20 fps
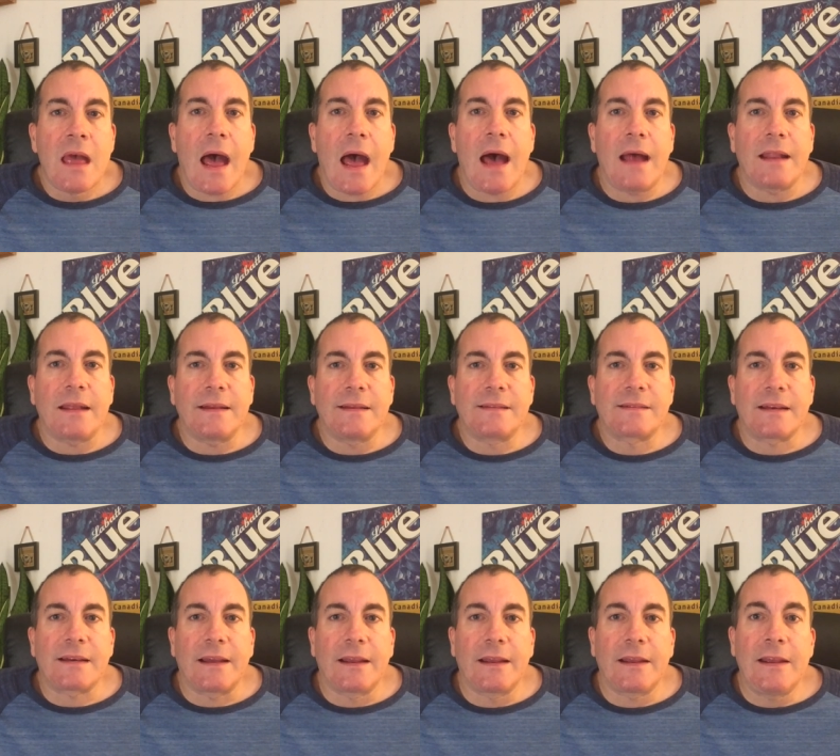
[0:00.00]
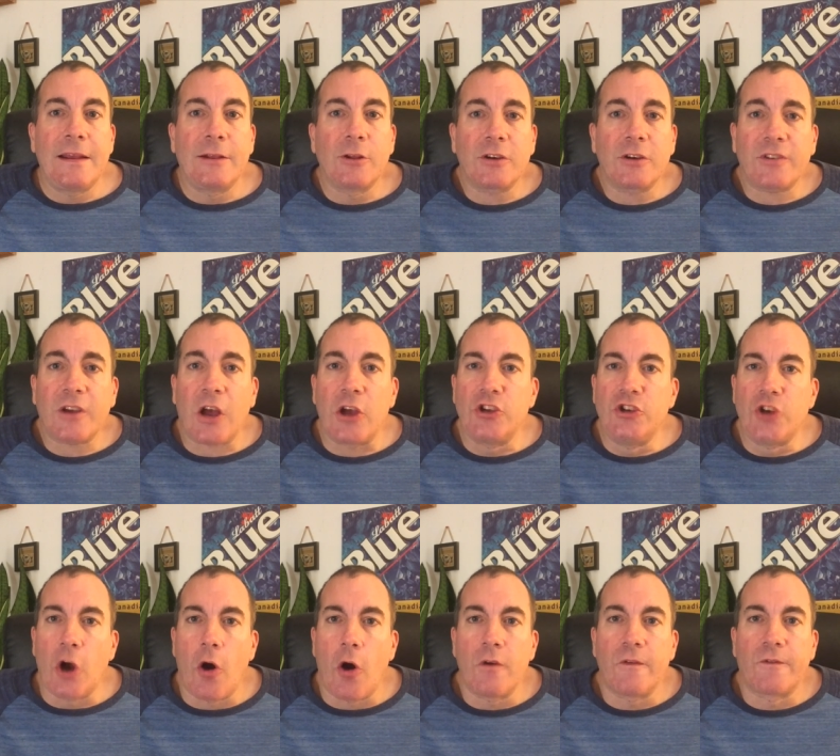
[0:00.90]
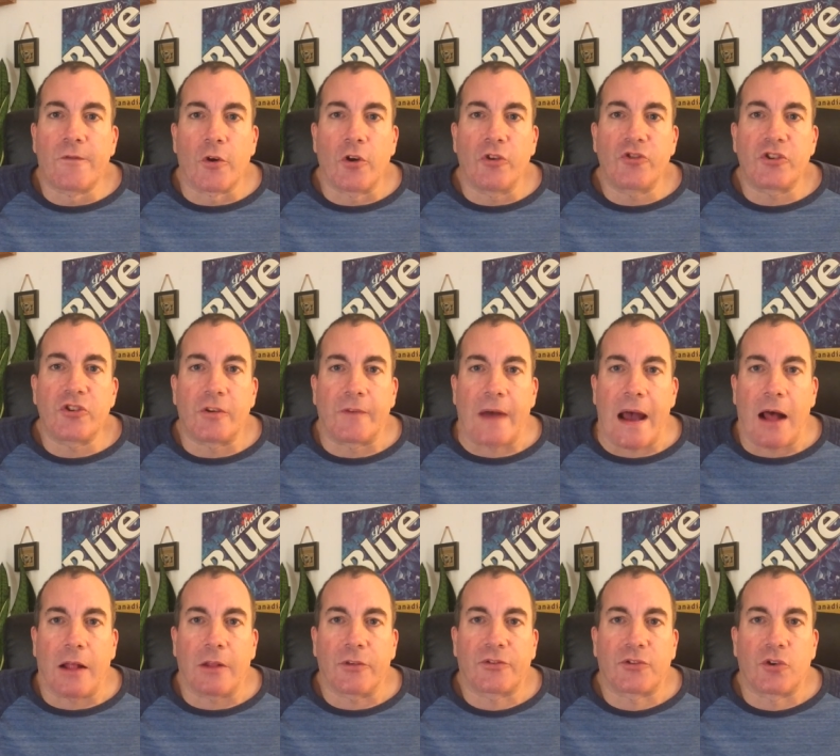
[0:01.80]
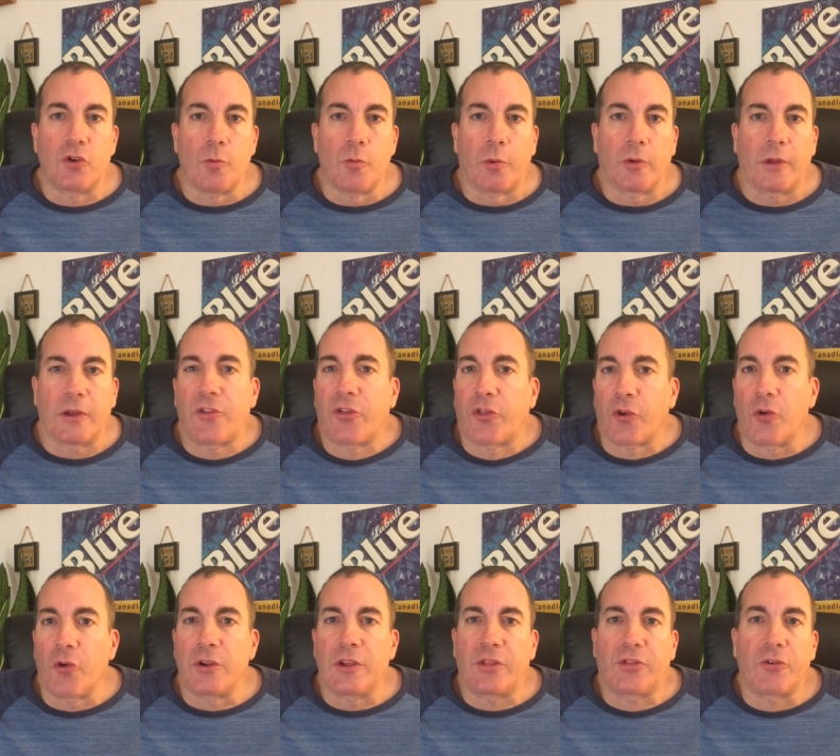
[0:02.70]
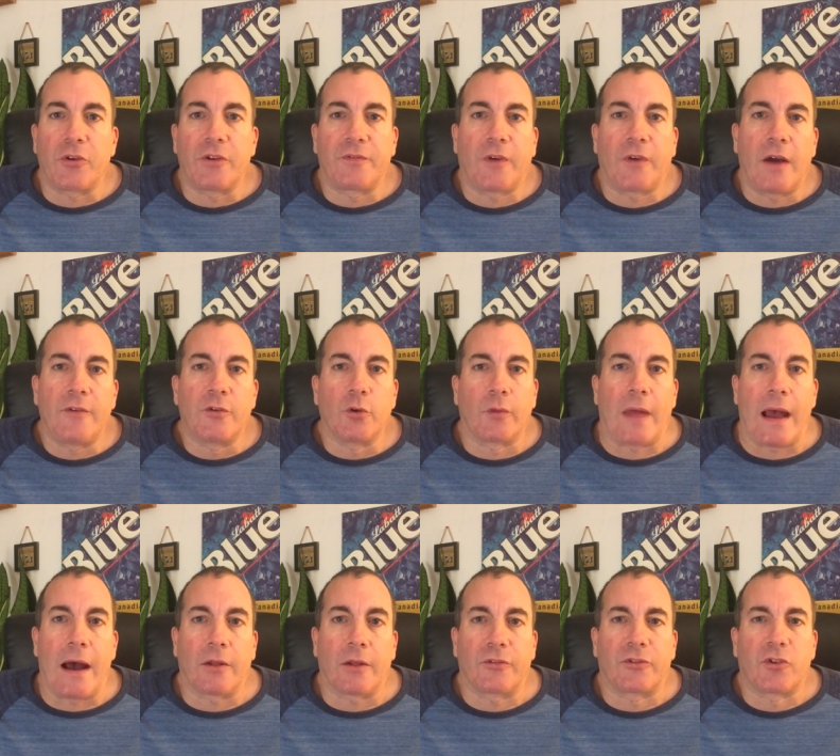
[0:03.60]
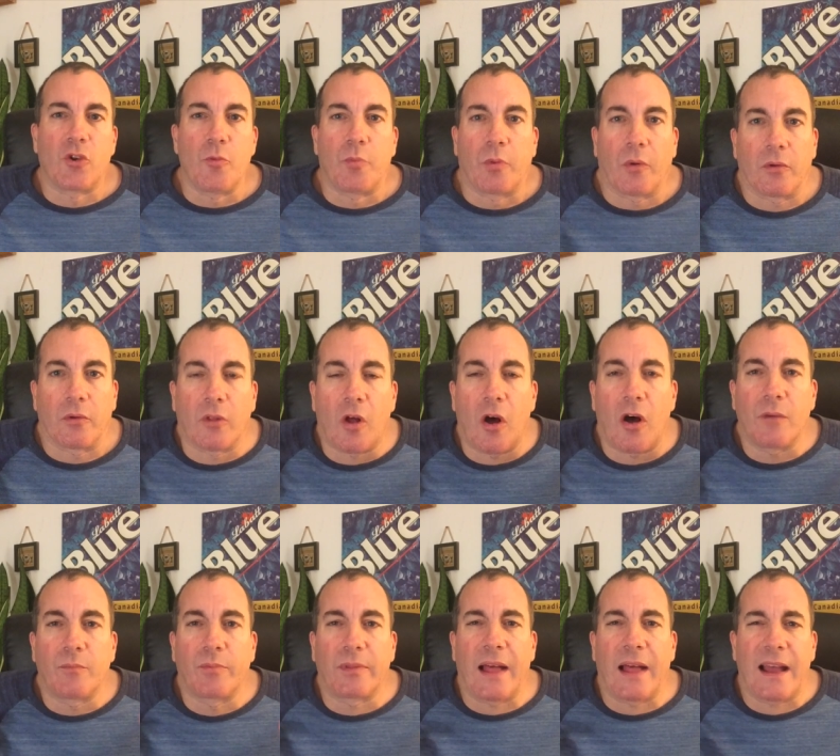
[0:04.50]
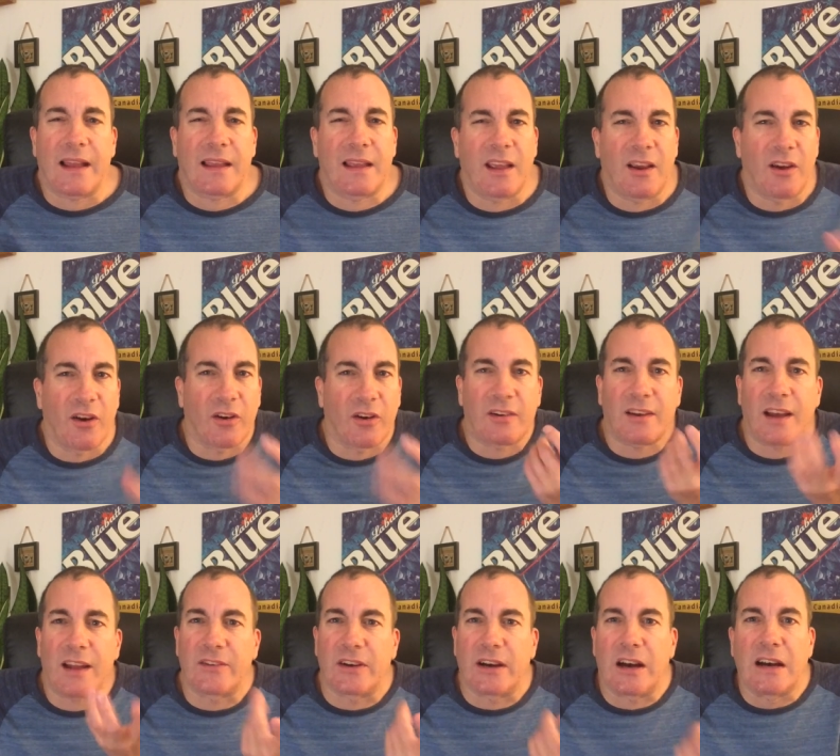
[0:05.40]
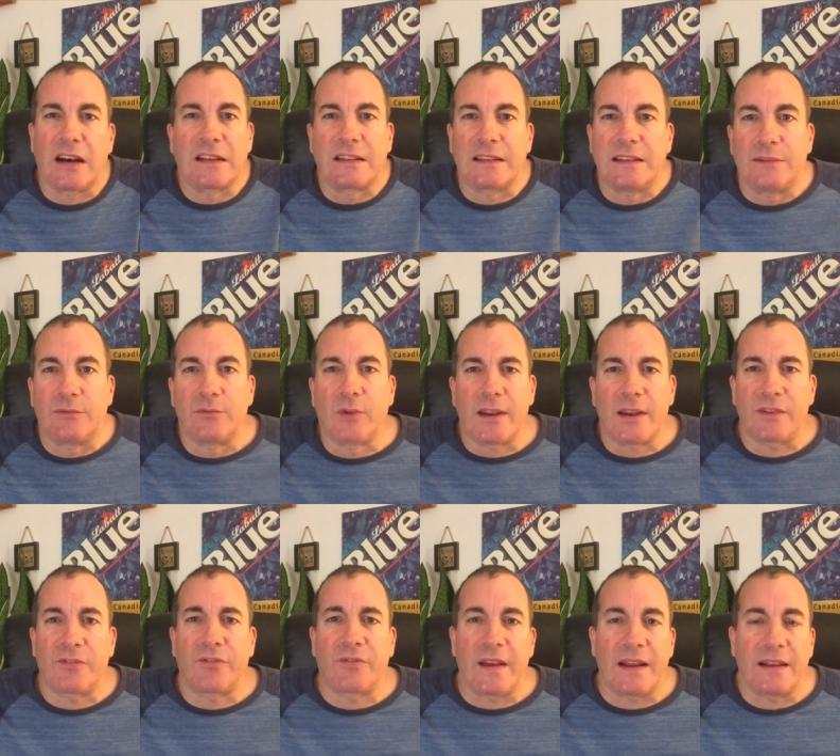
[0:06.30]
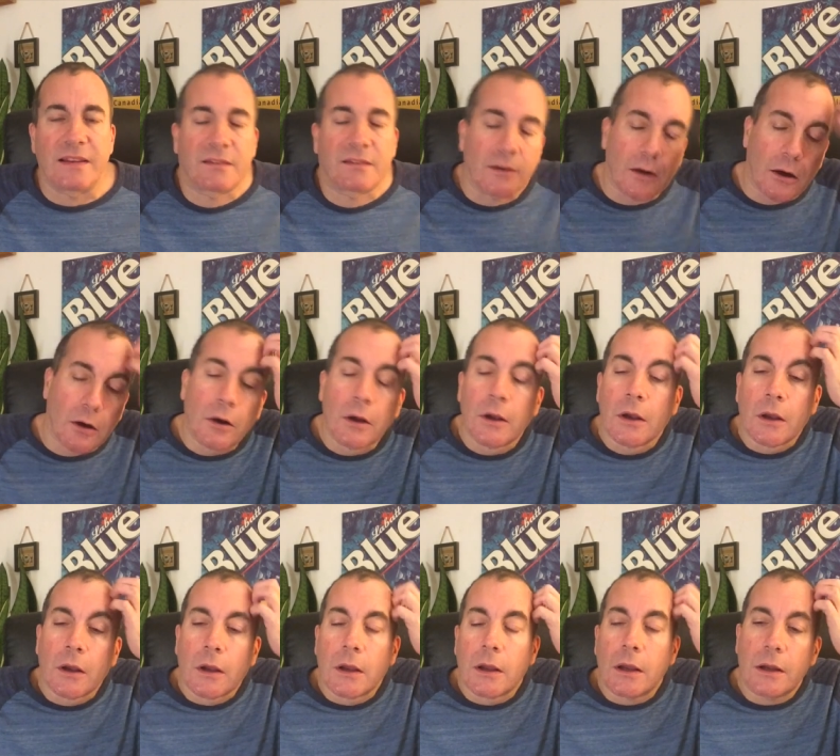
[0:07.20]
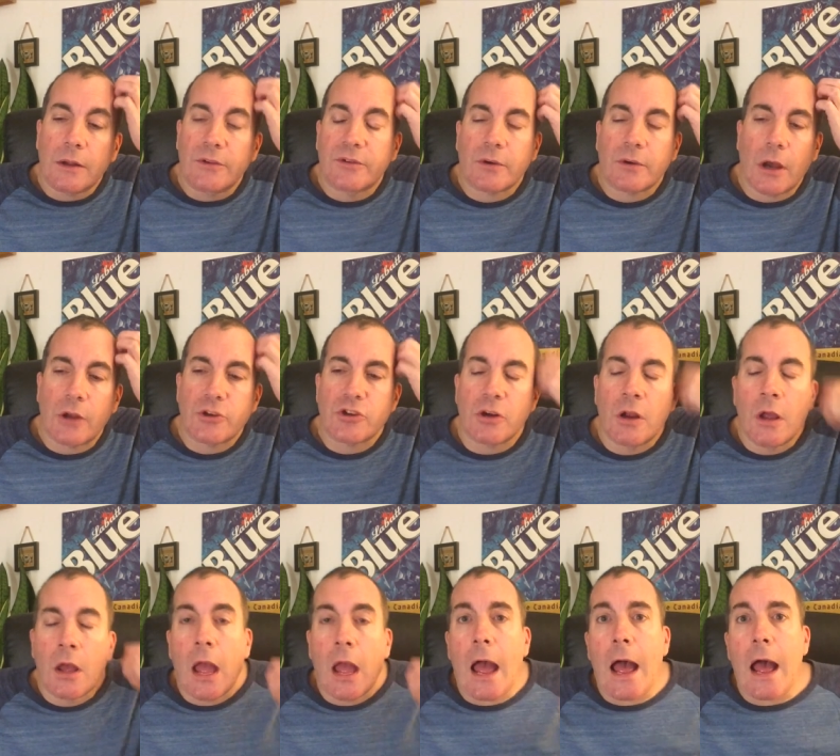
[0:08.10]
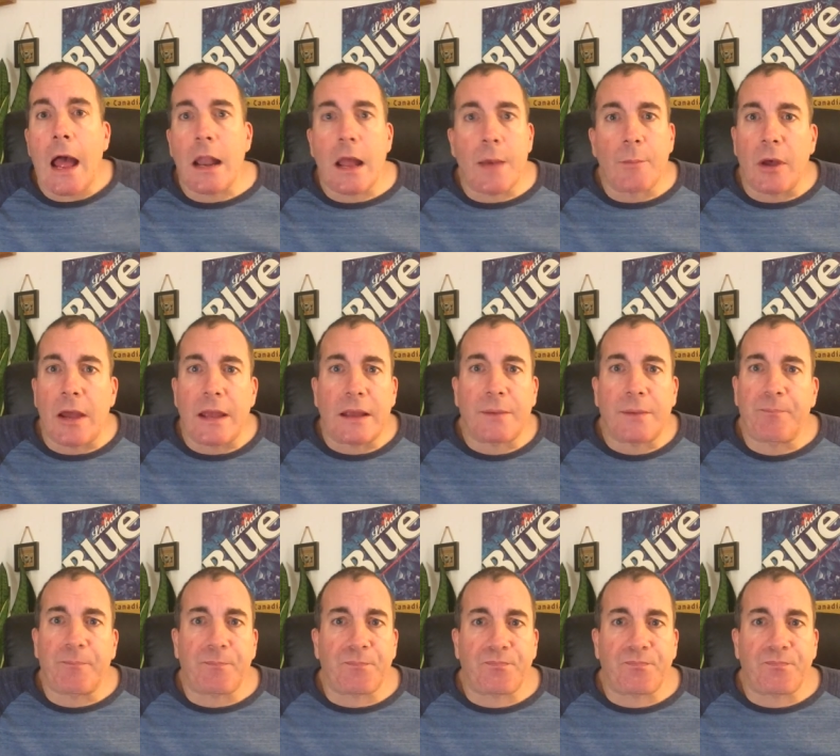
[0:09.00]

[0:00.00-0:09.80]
And he looks like a young version of Alice Cooper, like 30, 35-year-old Alice Cooper. Long black hair, kind of an ugly, ruddy face, you know? Head scratcher. And I'm like,